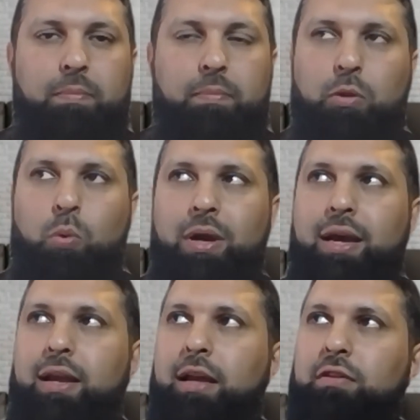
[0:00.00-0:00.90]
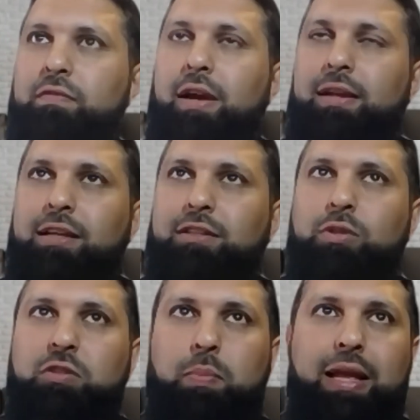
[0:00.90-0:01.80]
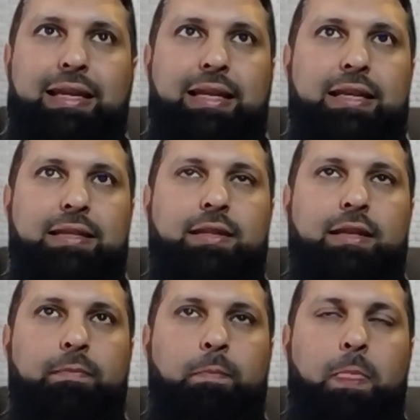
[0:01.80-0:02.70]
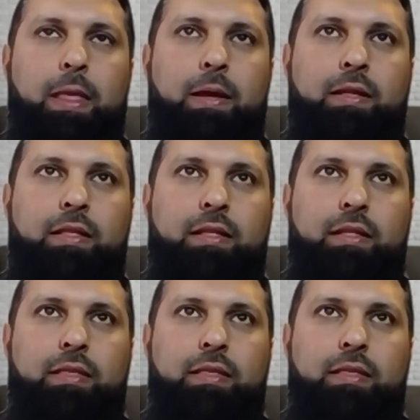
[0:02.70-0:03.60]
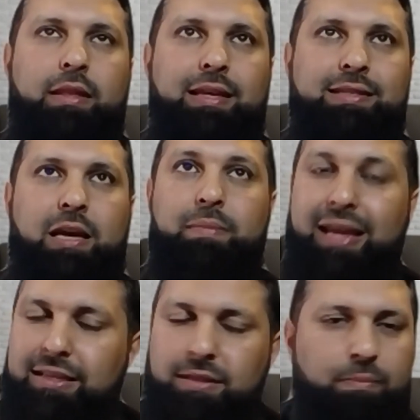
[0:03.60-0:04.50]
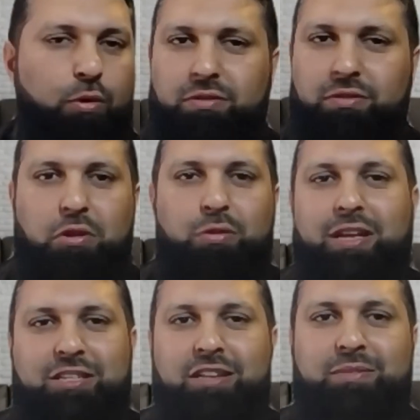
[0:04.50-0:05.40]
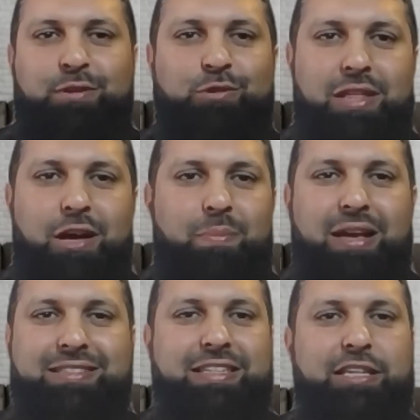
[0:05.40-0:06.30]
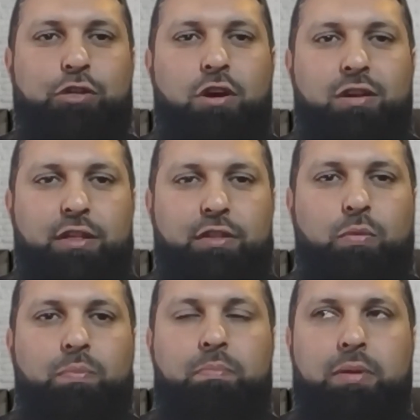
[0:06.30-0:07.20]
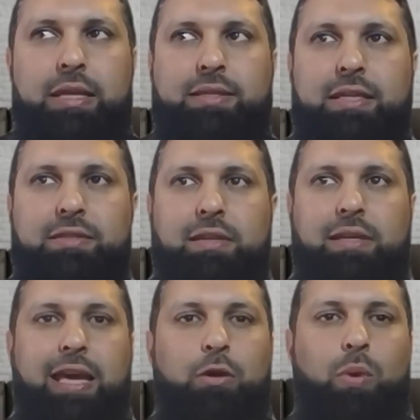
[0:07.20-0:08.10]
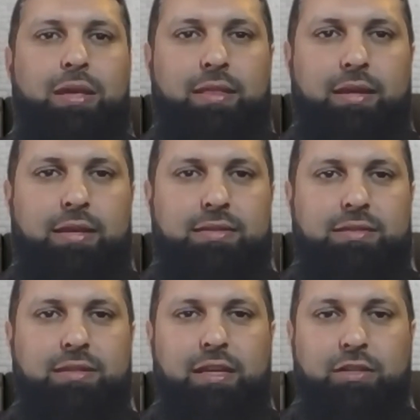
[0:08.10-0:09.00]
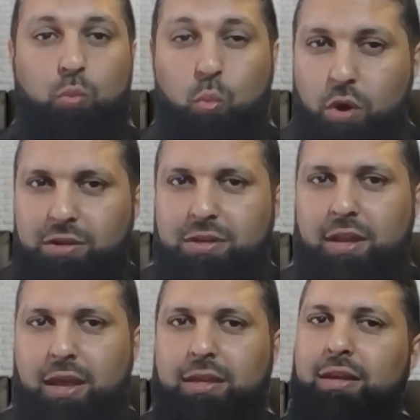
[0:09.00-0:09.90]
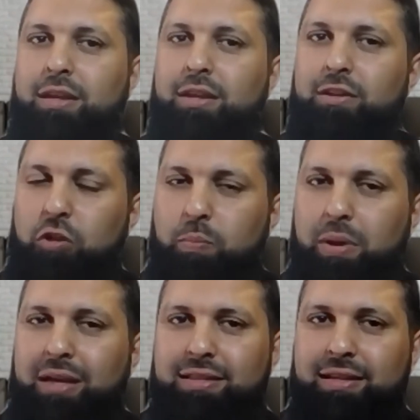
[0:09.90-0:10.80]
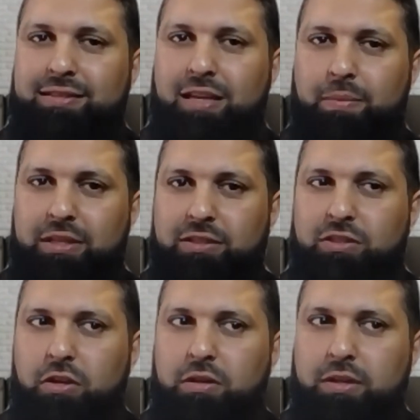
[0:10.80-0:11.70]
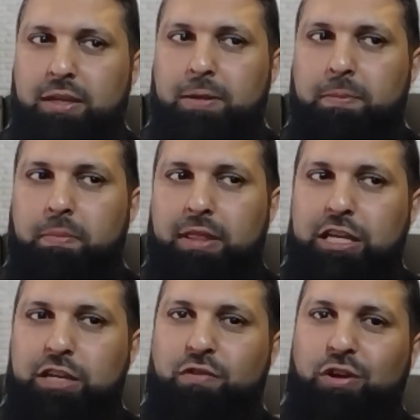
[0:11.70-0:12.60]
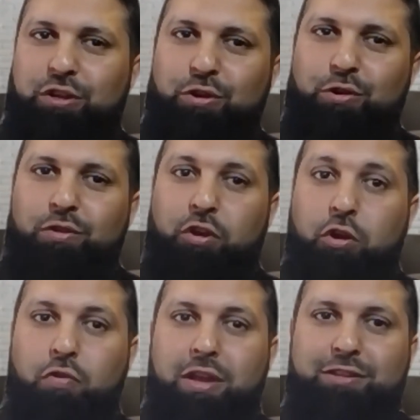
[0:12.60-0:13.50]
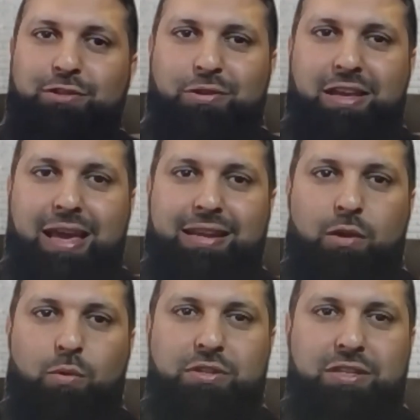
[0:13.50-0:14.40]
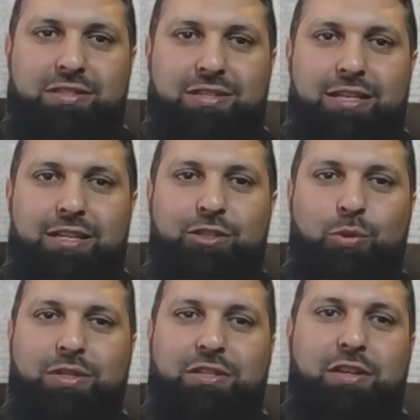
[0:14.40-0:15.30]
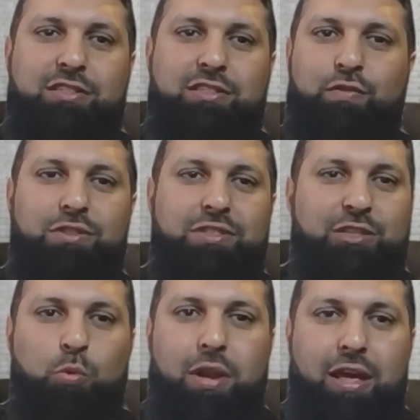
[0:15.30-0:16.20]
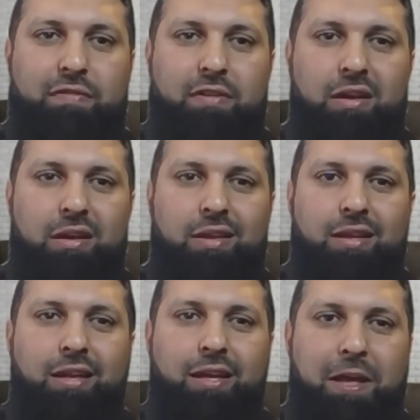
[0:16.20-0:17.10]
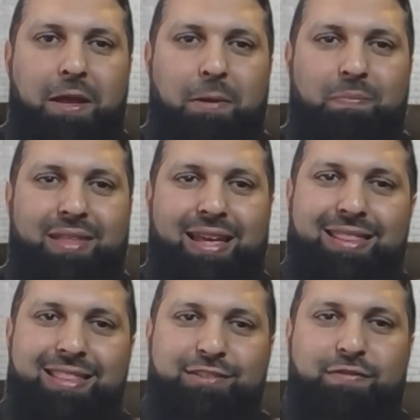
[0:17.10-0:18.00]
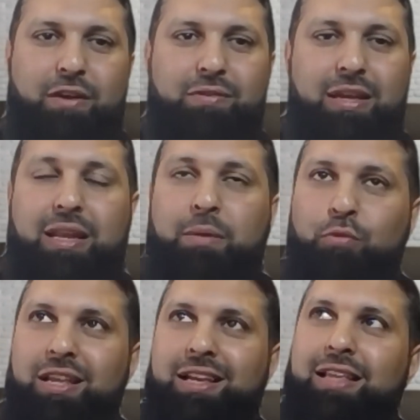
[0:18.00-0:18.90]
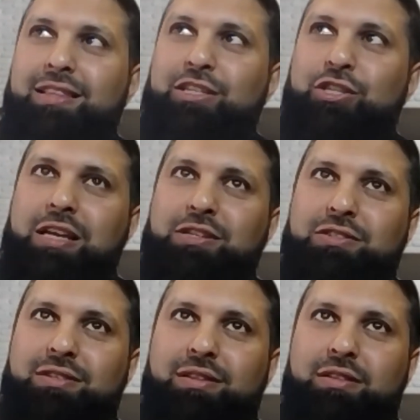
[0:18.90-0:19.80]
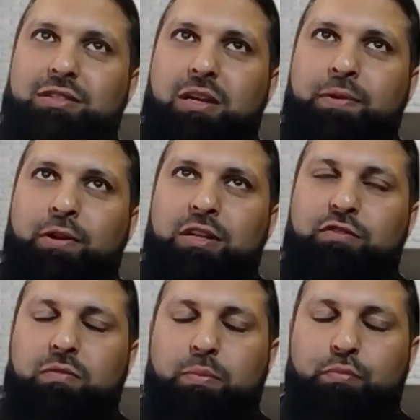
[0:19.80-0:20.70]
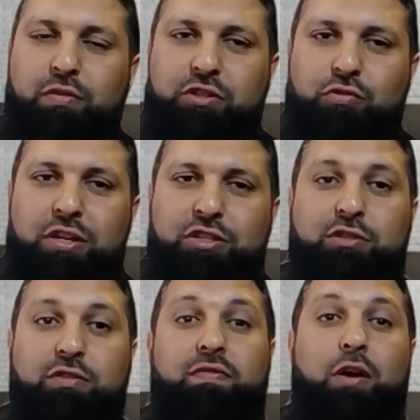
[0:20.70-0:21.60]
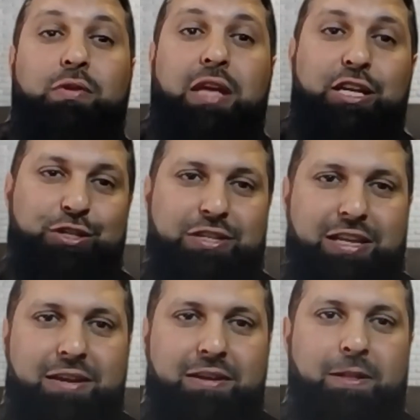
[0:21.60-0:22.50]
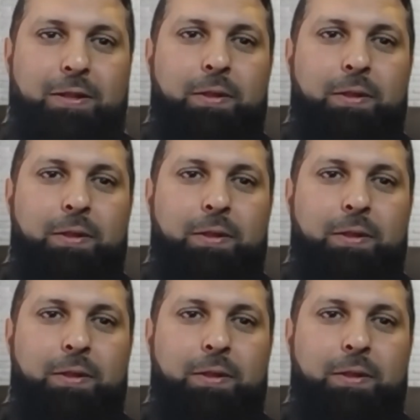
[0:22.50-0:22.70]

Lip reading: But the way I like to explain it is that the exam is important, no doubt about it, because without passing it, you can't get through. But it's a gateway thing, isn't it? It's one day, you pass the exam and it's done. But then you've got your career to look ahead at, which is 20, 30, 40 years, whatever. And I'm really glad they changed the terminology from the pre-registration year to foundation year,